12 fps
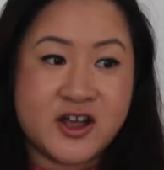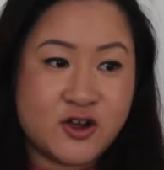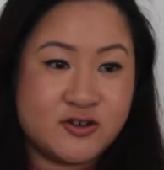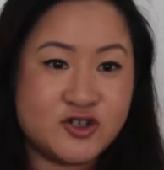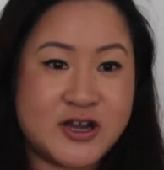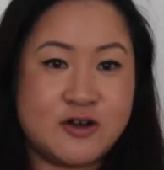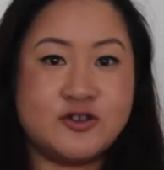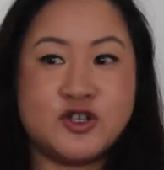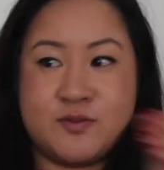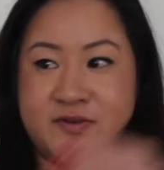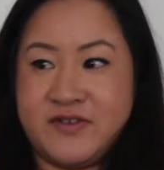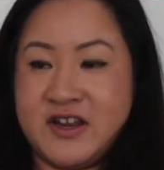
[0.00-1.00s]
contract on
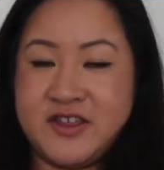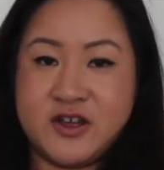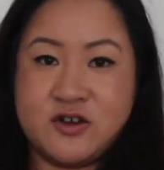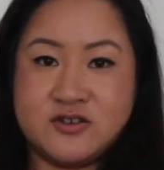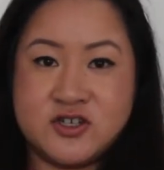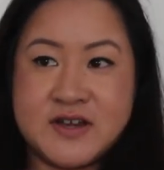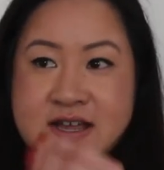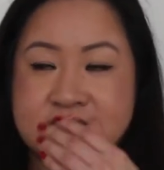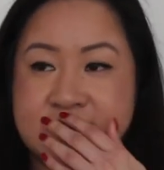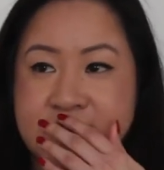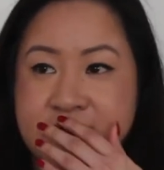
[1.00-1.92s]
top of another contract.